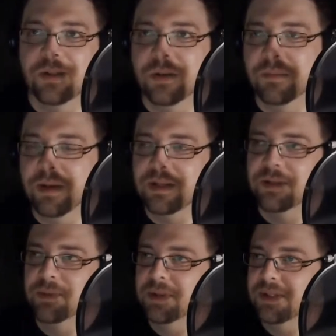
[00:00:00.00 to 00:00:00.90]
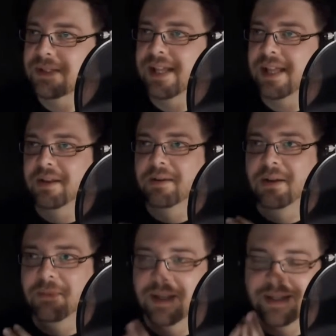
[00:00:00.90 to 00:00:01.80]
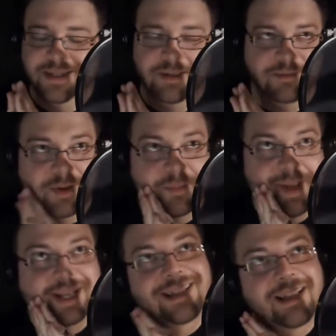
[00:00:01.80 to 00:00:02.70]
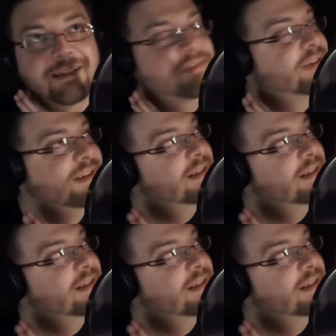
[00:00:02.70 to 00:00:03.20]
don't mention Princess Sally around me because I'll fall back in love.